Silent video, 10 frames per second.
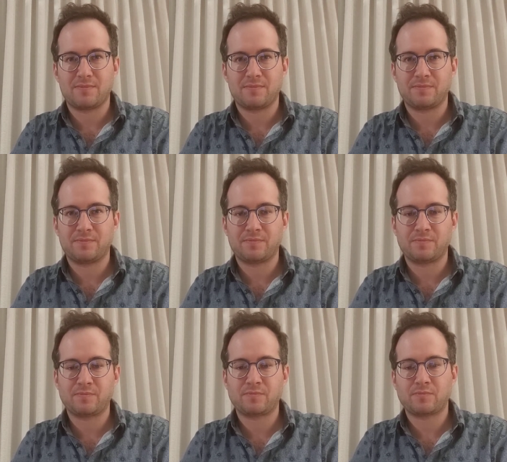
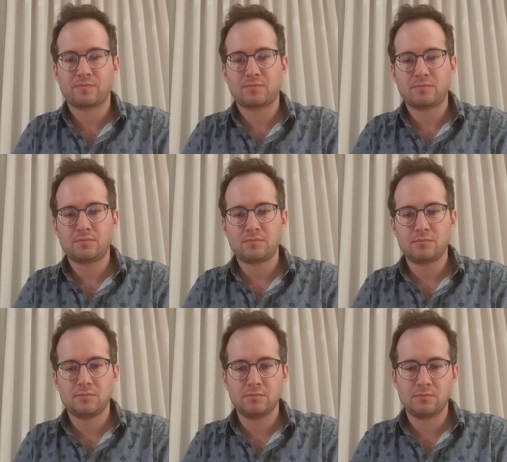
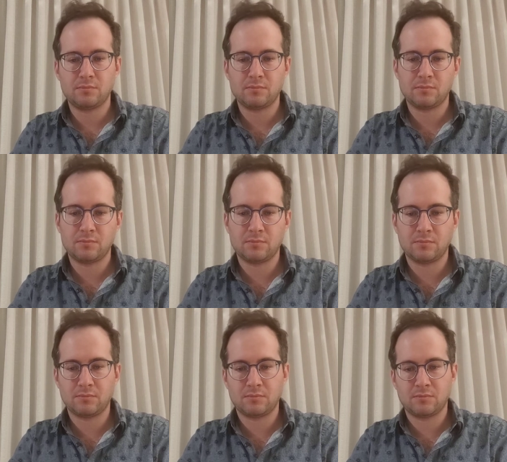
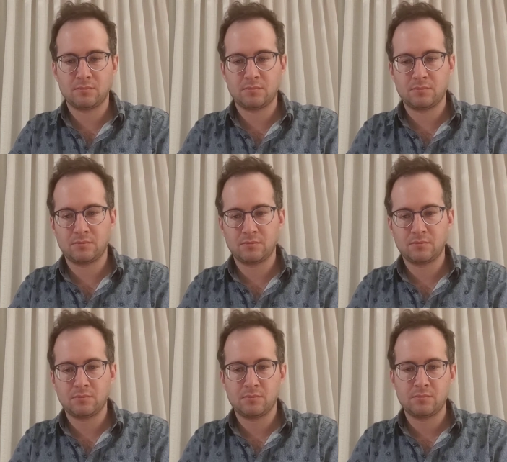
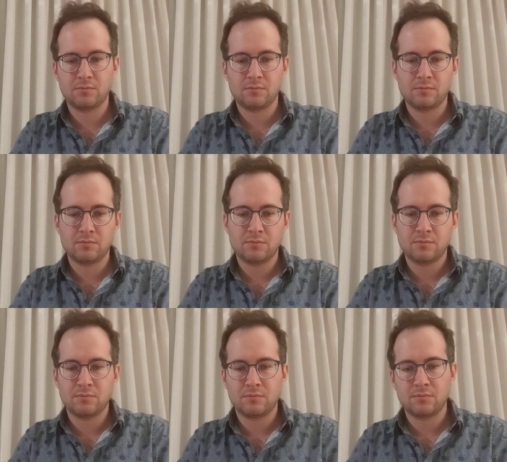
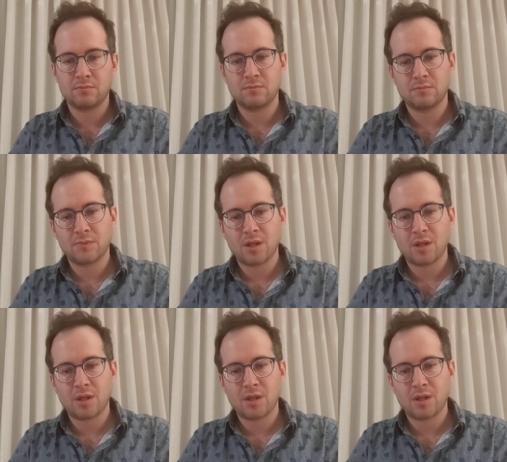(no one is talking)